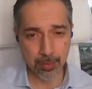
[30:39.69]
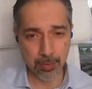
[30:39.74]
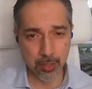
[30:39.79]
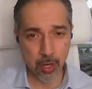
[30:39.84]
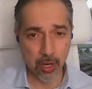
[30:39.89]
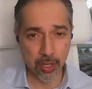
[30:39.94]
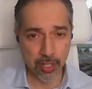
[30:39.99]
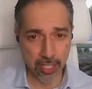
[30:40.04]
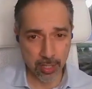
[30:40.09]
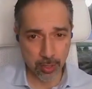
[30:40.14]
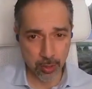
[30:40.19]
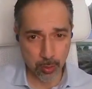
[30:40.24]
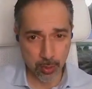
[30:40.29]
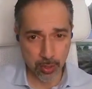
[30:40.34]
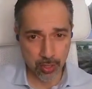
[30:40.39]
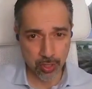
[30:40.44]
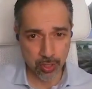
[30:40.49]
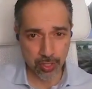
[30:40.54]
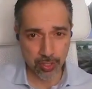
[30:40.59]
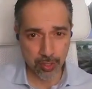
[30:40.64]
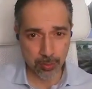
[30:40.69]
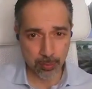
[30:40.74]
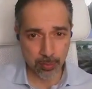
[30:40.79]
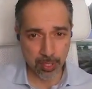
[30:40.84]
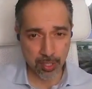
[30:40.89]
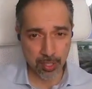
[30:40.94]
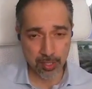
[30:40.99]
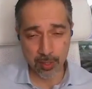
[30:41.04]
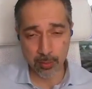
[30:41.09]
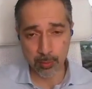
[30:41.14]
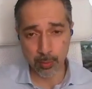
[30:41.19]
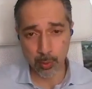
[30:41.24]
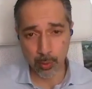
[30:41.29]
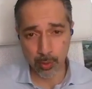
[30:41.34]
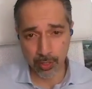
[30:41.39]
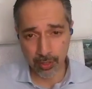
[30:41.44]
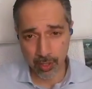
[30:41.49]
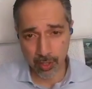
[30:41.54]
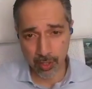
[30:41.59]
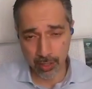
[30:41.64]
talking to each other because they're
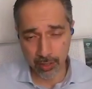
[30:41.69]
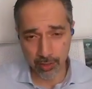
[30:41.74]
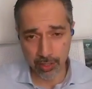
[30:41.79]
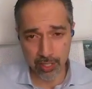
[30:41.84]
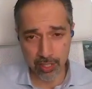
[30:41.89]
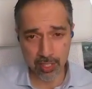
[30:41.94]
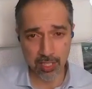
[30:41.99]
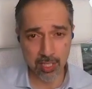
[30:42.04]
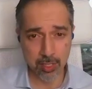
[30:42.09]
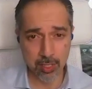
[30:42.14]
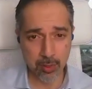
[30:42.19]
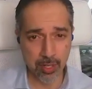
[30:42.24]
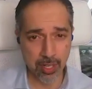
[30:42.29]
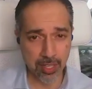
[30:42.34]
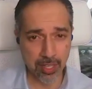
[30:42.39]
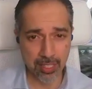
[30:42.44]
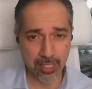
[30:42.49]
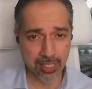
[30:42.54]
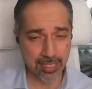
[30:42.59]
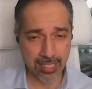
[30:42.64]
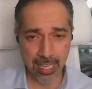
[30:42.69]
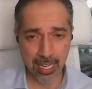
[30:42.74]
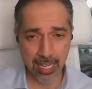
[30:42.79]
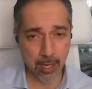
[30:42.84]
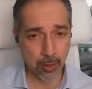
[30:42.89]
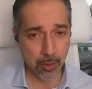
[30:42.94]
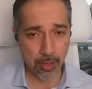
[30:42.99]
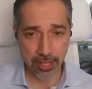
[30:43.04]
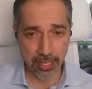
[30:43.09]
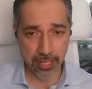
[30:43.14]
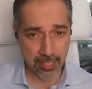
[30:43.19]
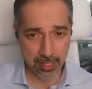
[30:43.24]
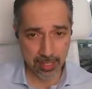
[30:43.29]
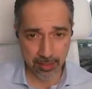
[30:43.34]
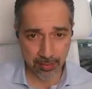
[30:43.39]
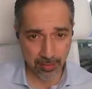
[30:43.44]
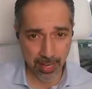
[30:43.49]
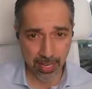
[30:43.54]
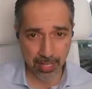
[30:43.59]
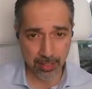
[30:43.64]
bored autocracies or anything like that, I don't think is
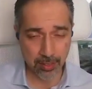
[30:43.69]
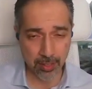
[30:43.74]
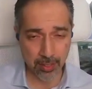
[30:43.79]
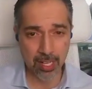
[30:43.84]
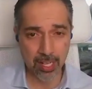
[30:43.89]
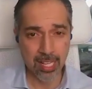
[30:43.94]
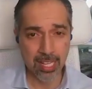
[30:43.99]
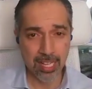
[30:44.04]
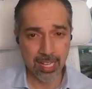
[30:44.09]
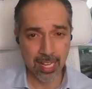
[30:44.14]
the factor.